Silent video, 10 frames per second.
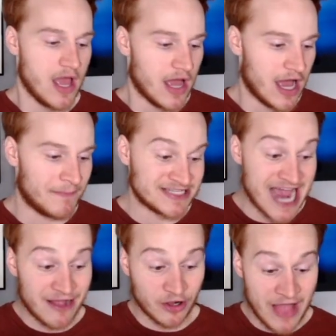But
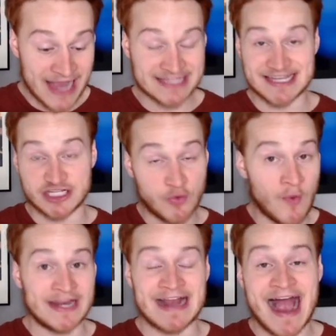Tyler Lockett's like
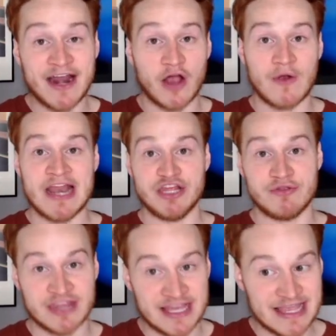29 already. You'd
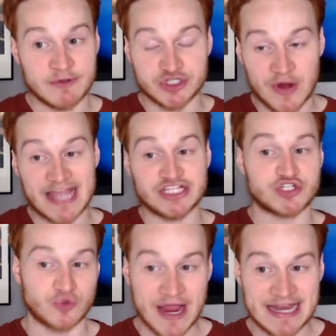think they would try and
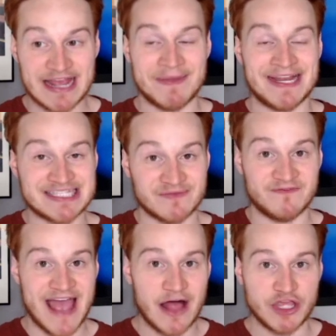trade him and get some
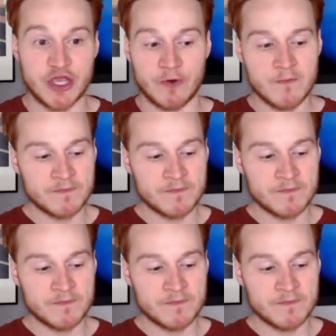value.